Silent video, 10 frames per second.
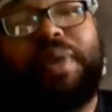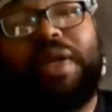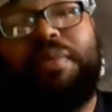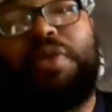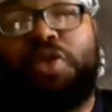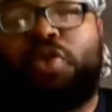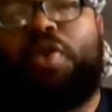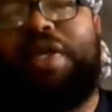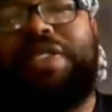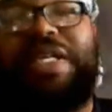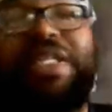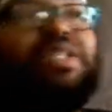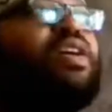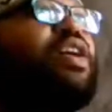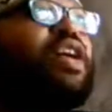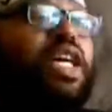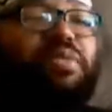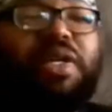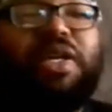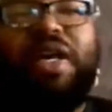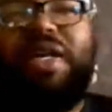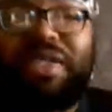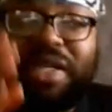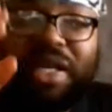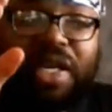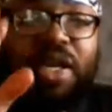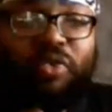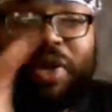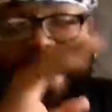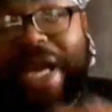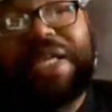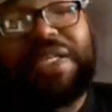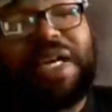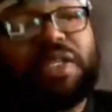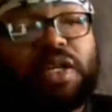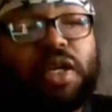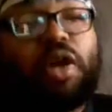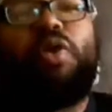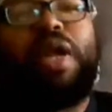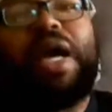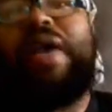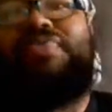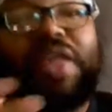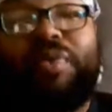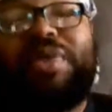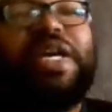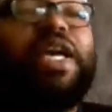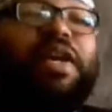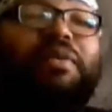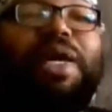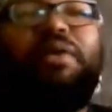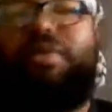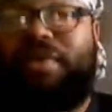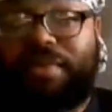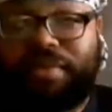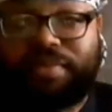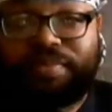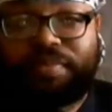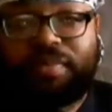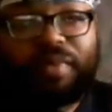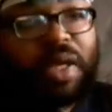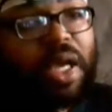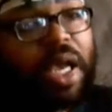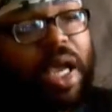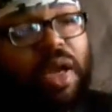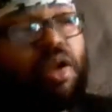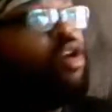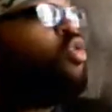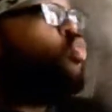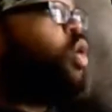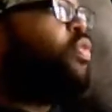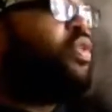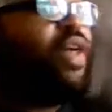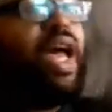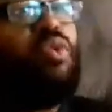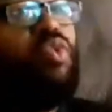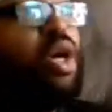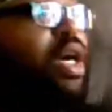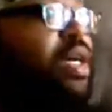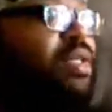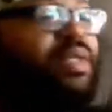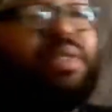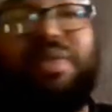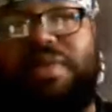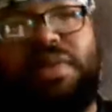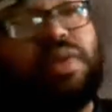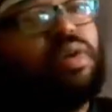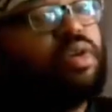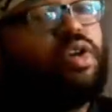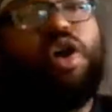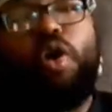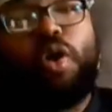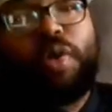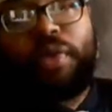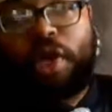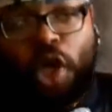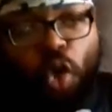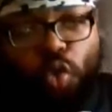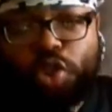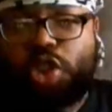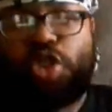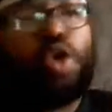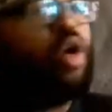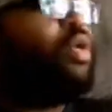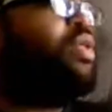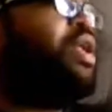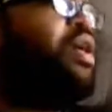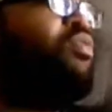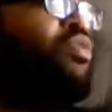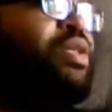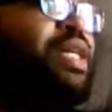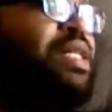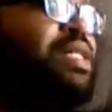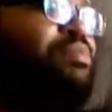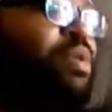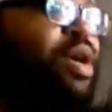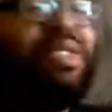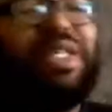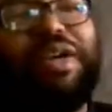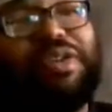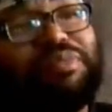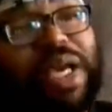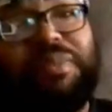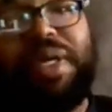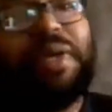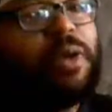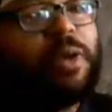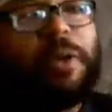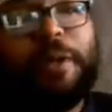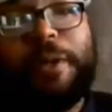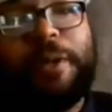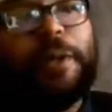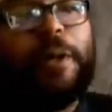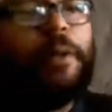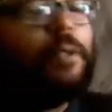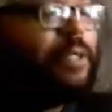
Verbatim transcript: number two on this list, is because when he got down to the goal line, they would take him out. And whether that was, you know, on the coach or whether that was actually Barry Sanders maybe, you know,